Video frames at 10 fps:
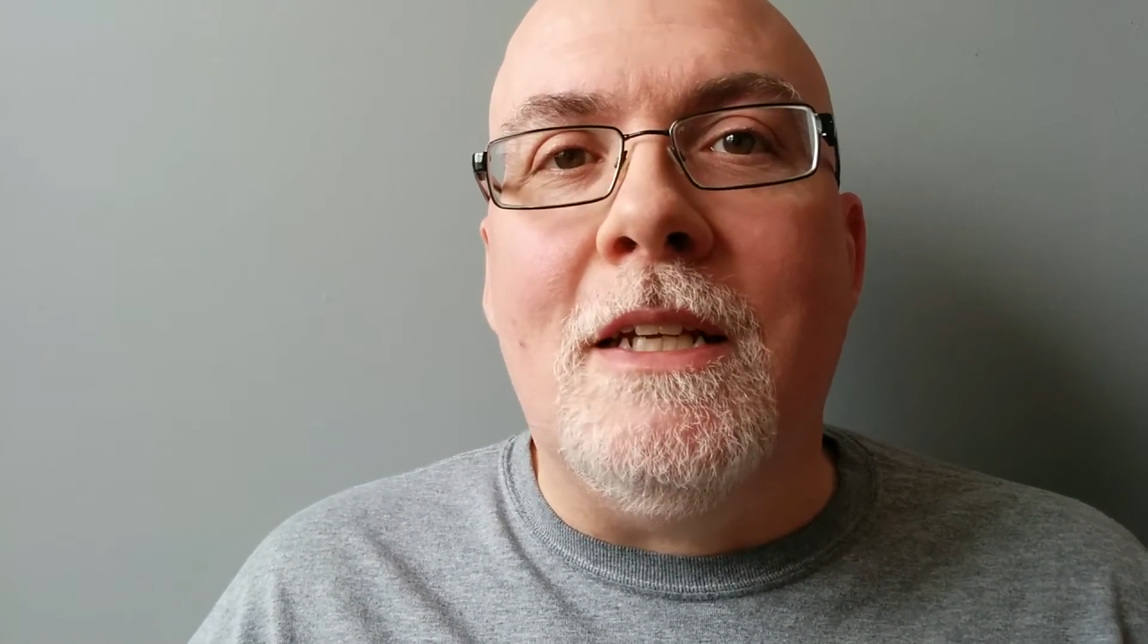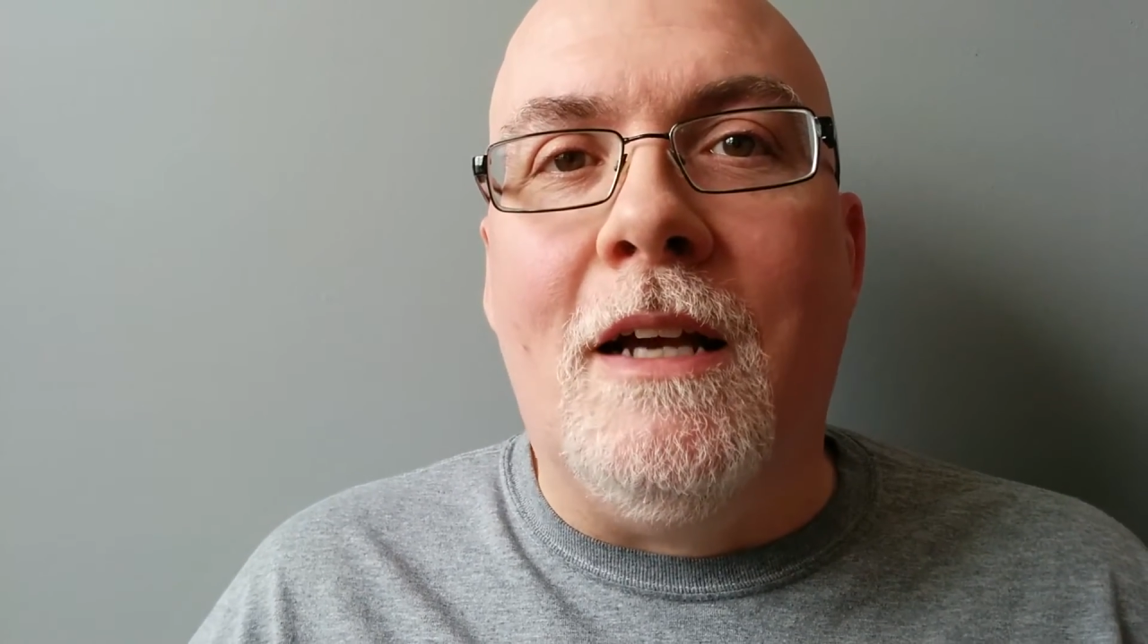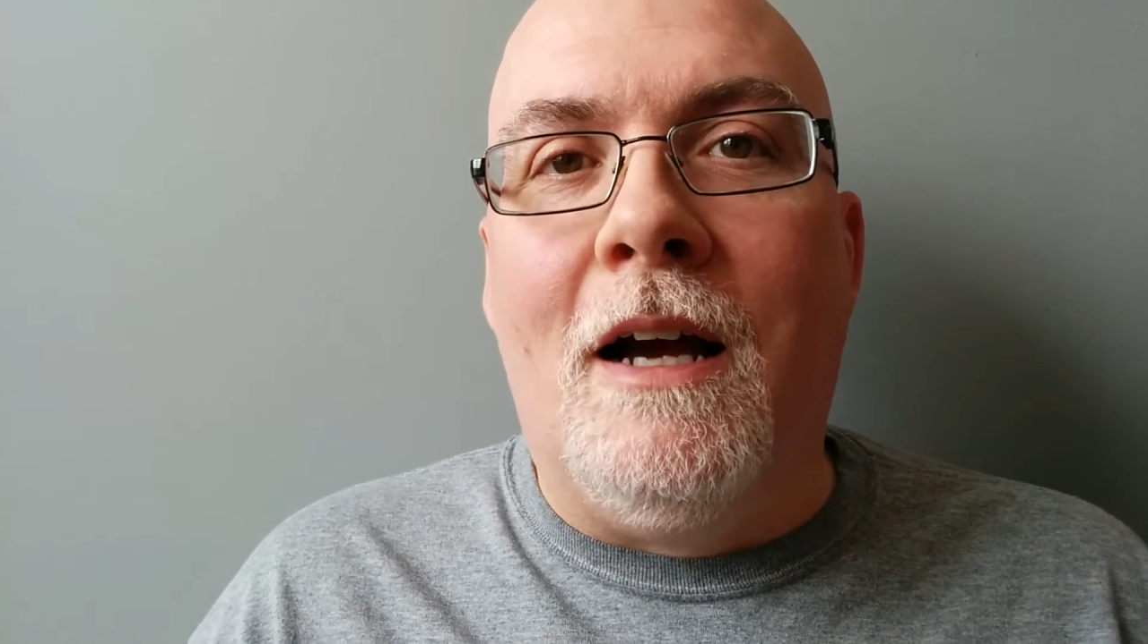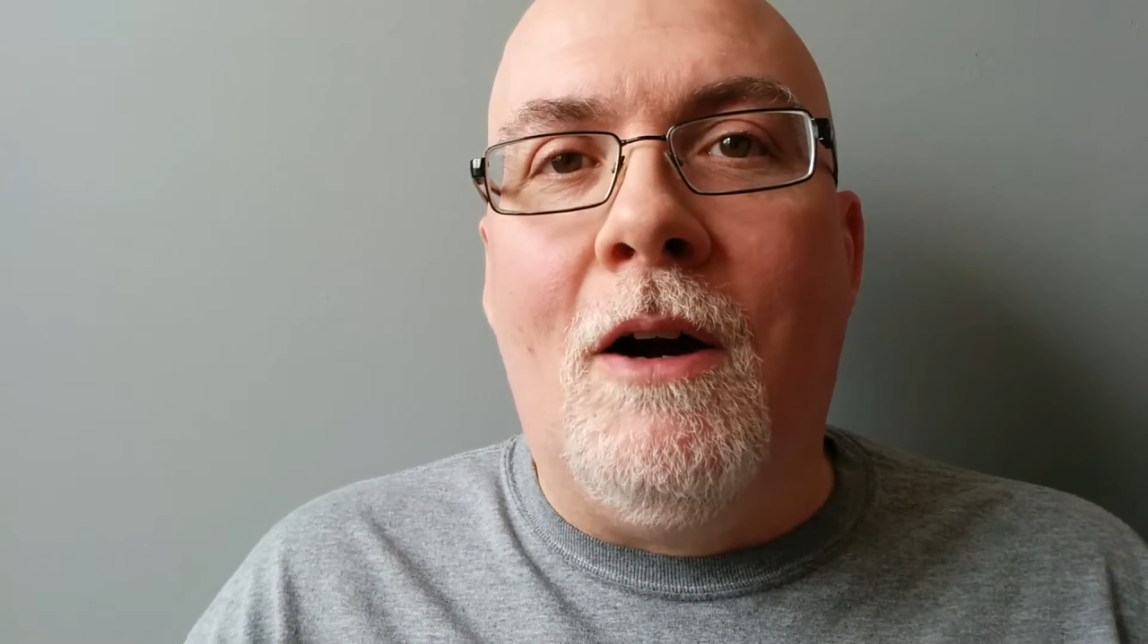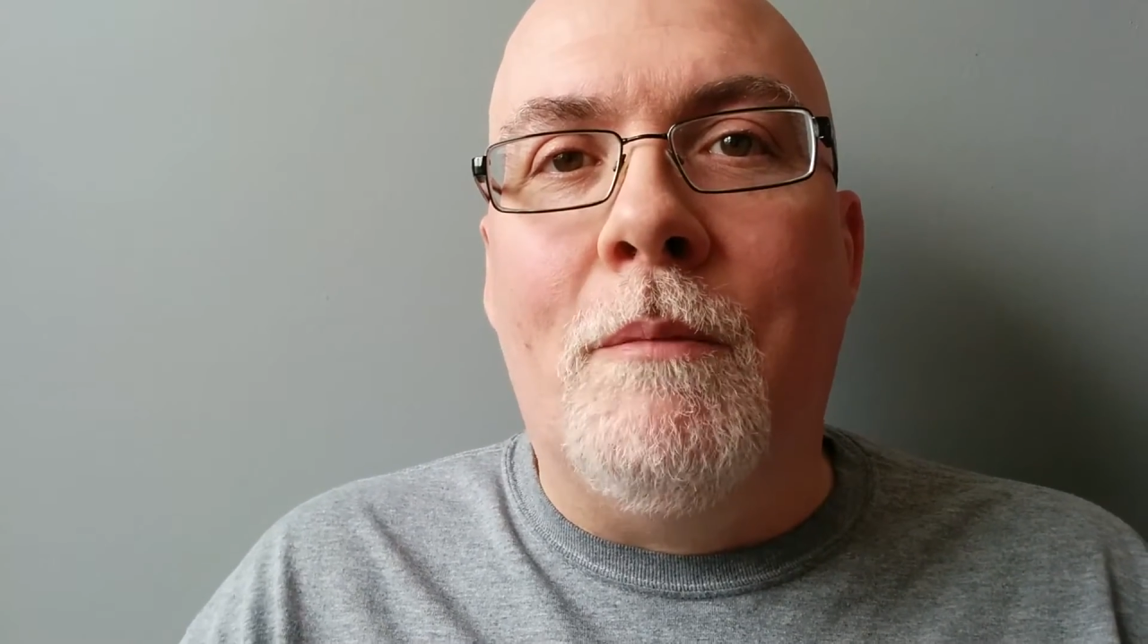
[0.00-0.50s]

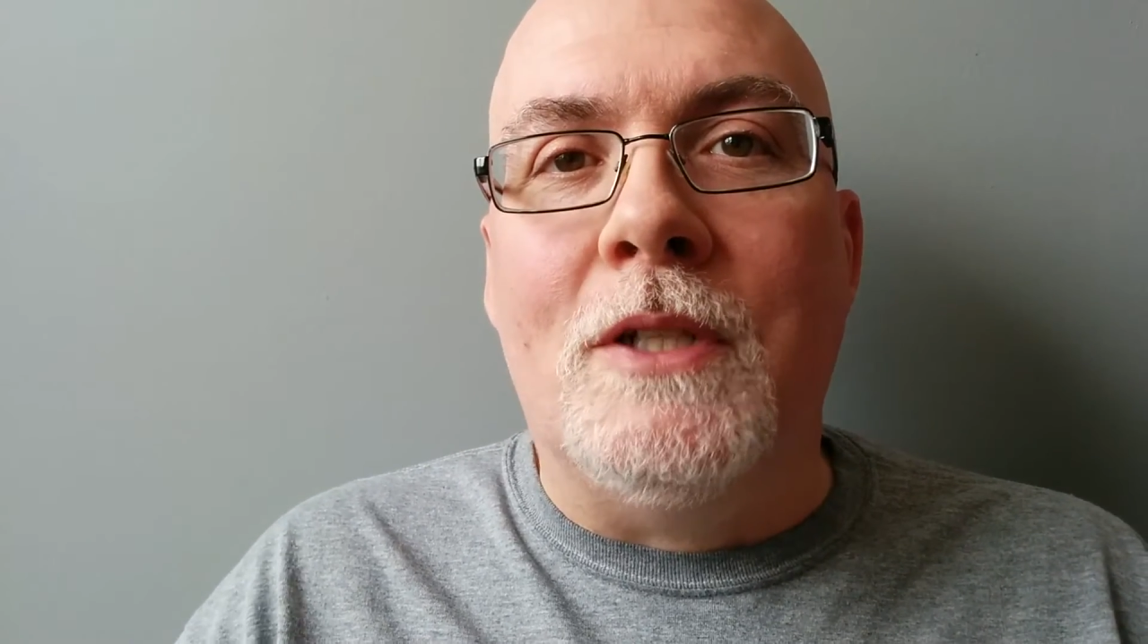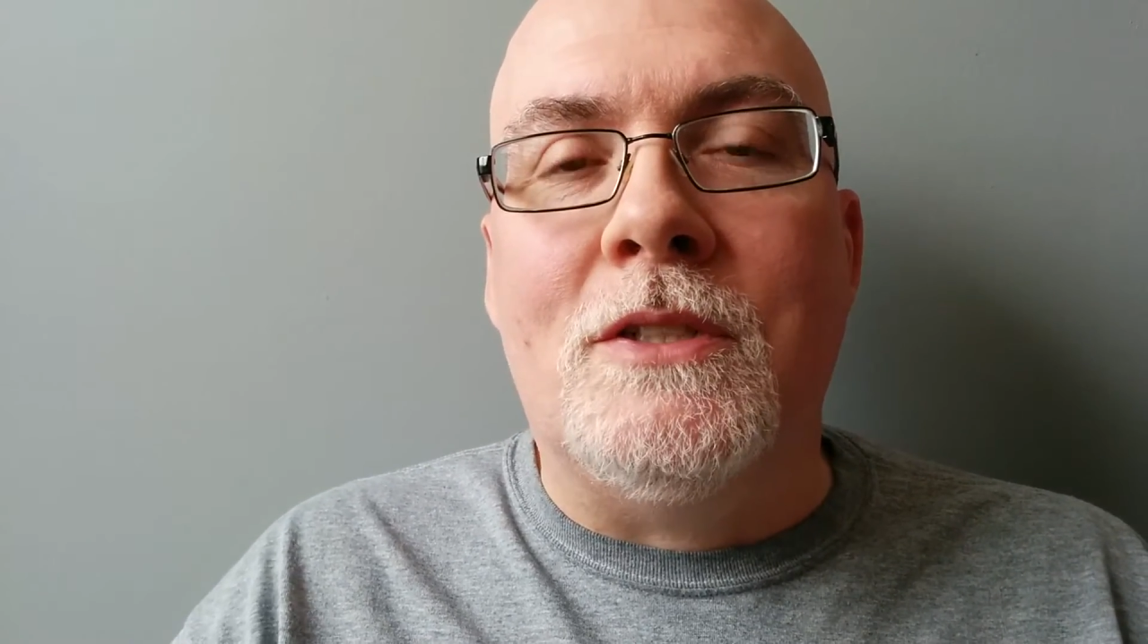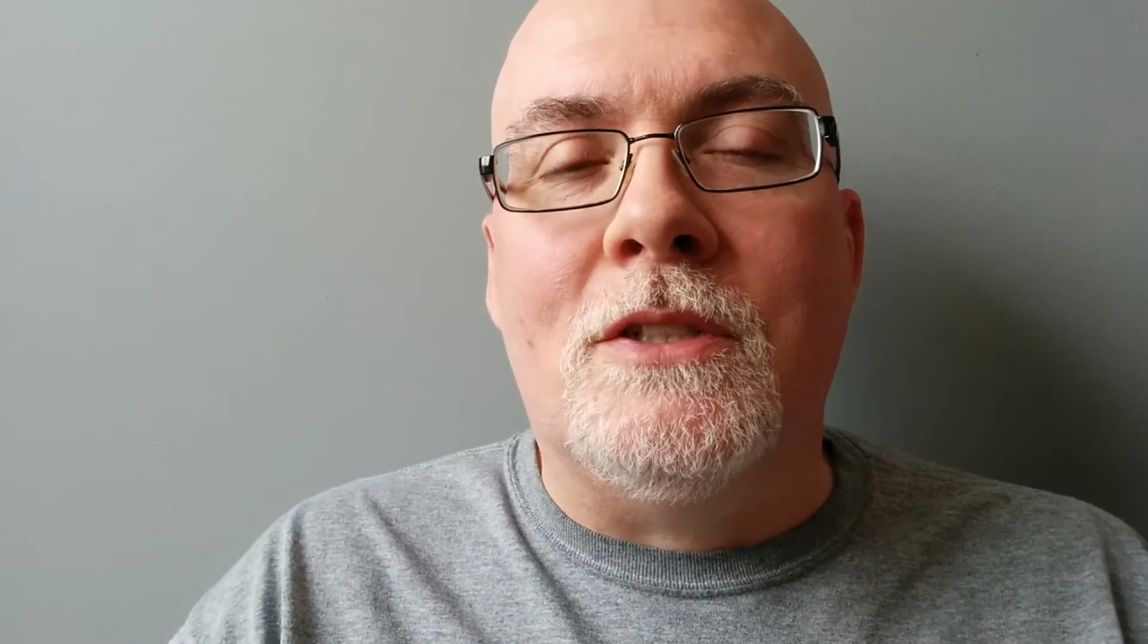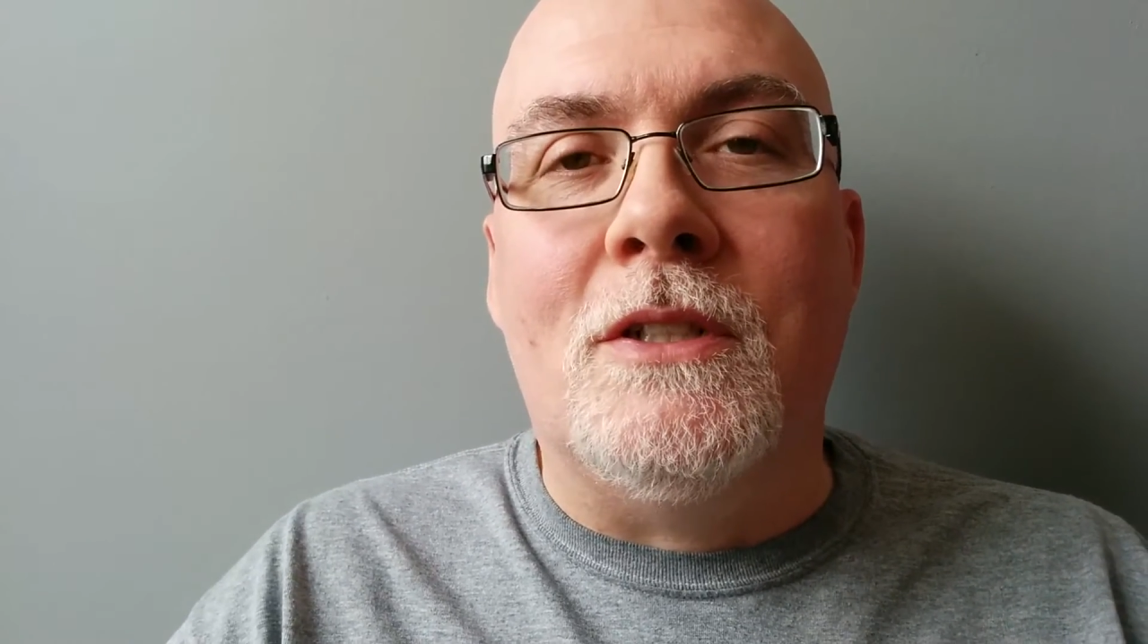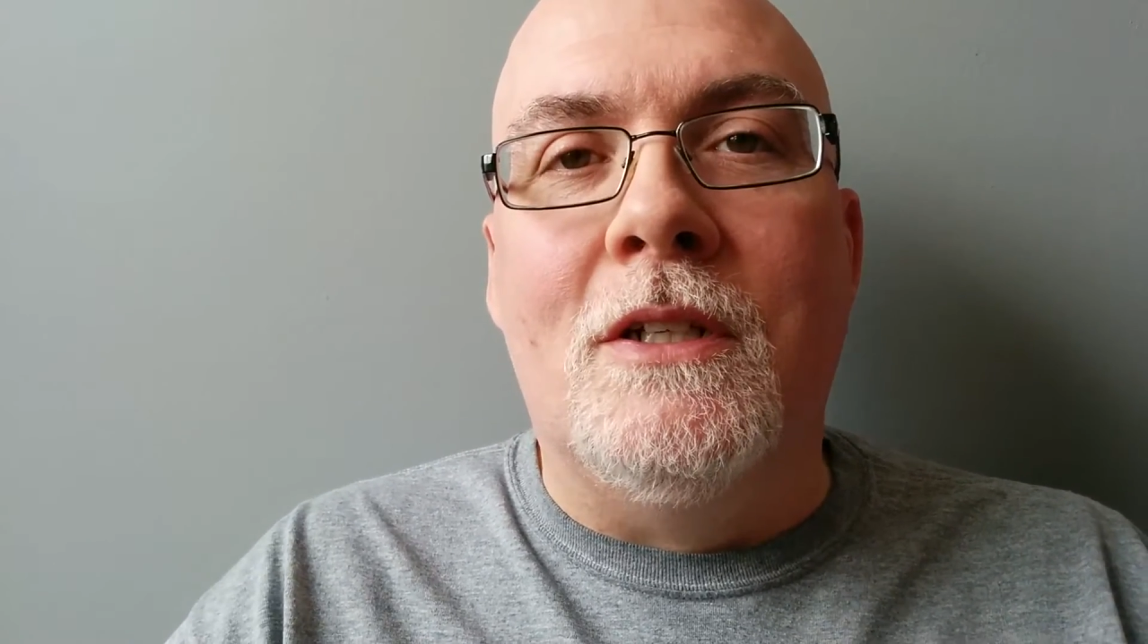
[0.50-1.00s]
how
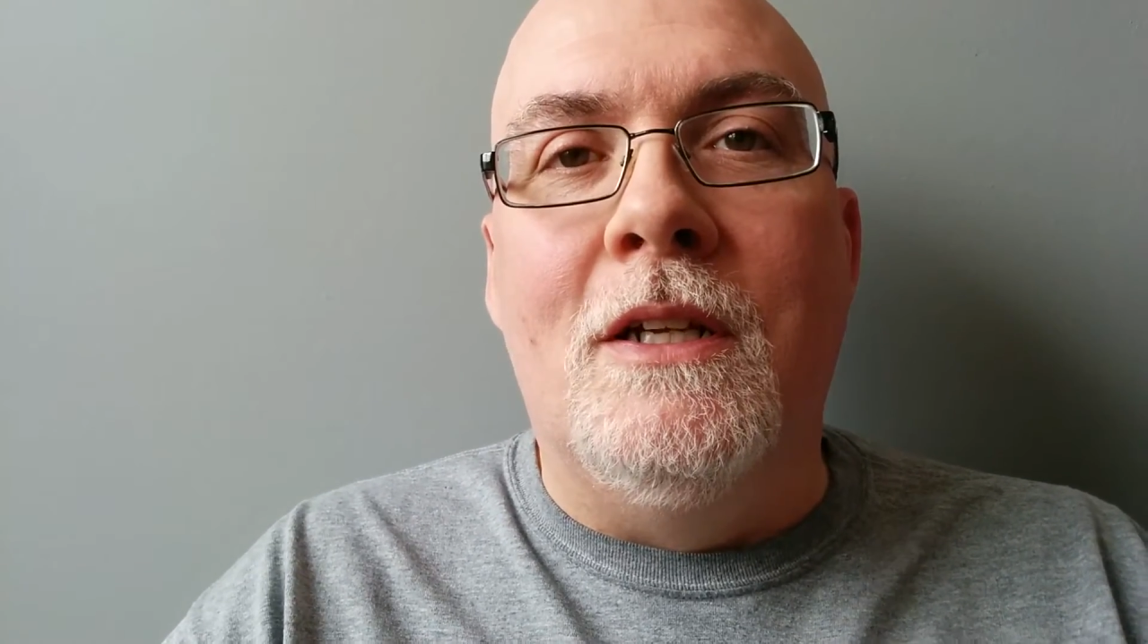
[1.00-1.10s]
much